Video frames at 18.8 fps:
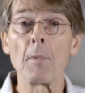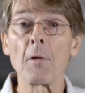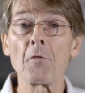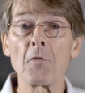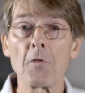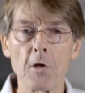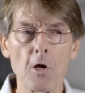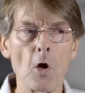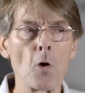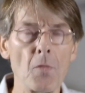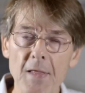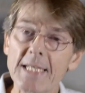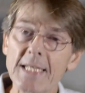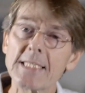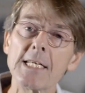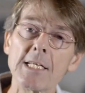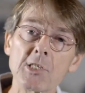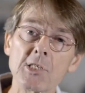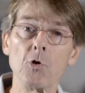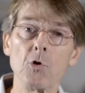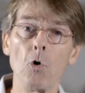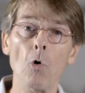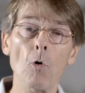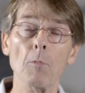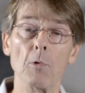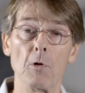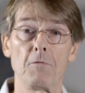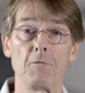a month ago, this is
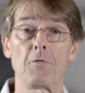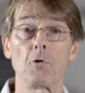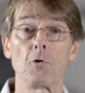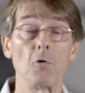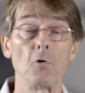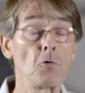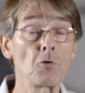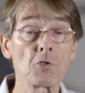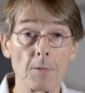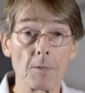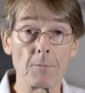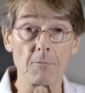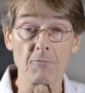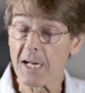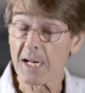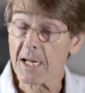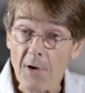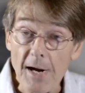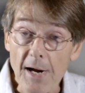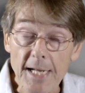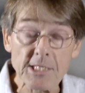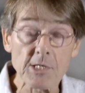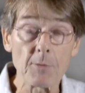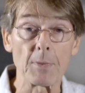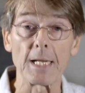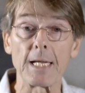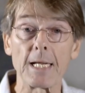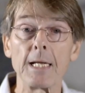normal for autumn,
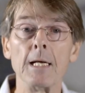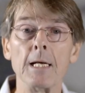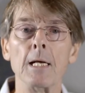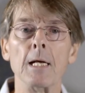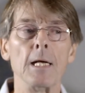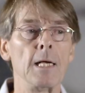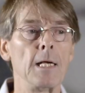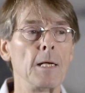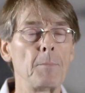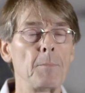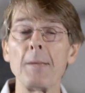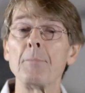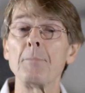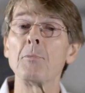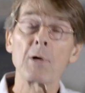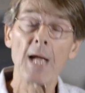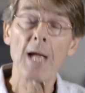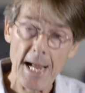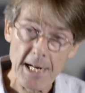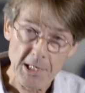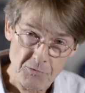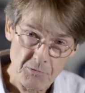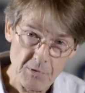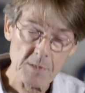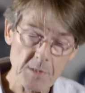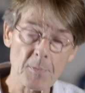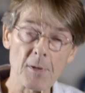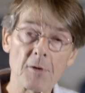regrettably. People
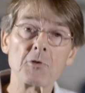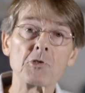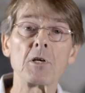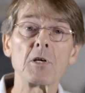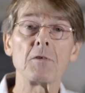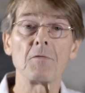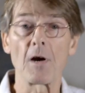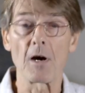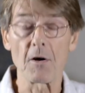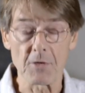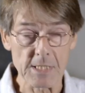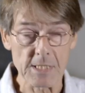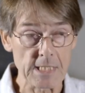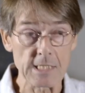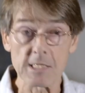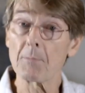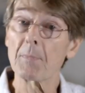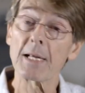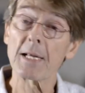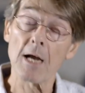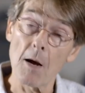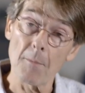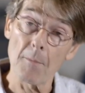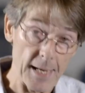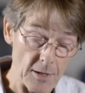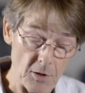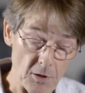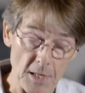catch respiratory viruses and
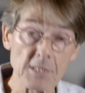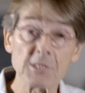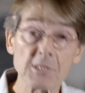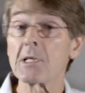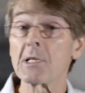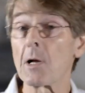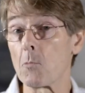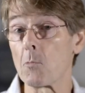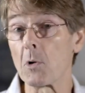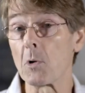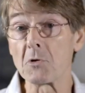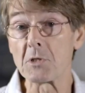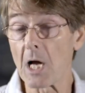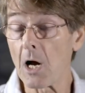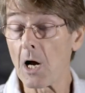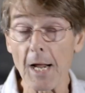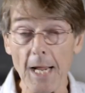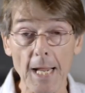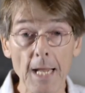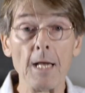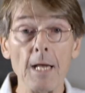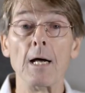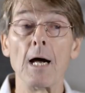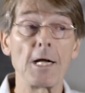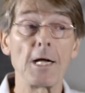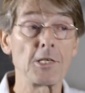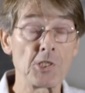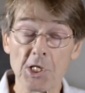become ill, and some will die.
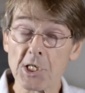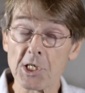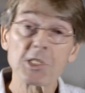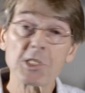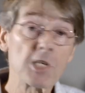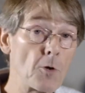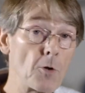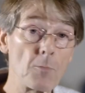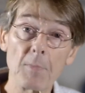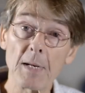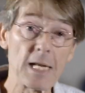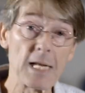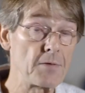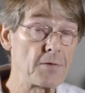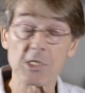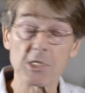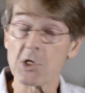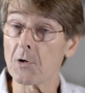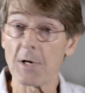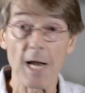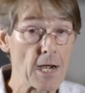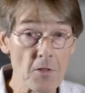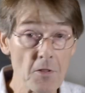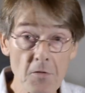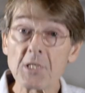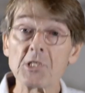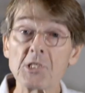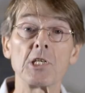I just don't believe it's got
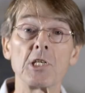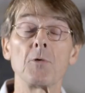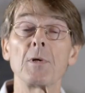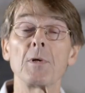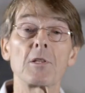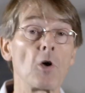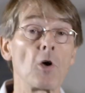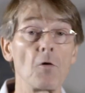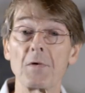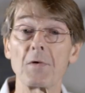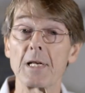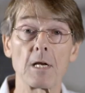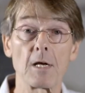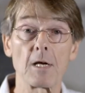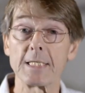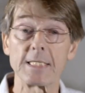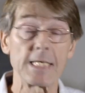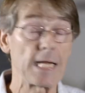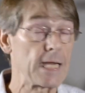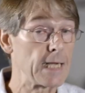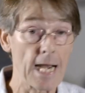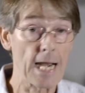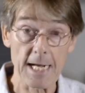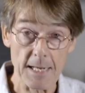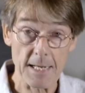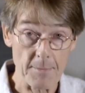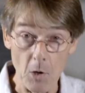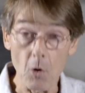anything to do with COVID 19
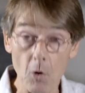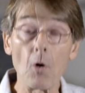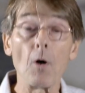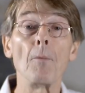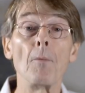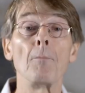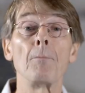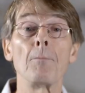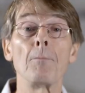anymore.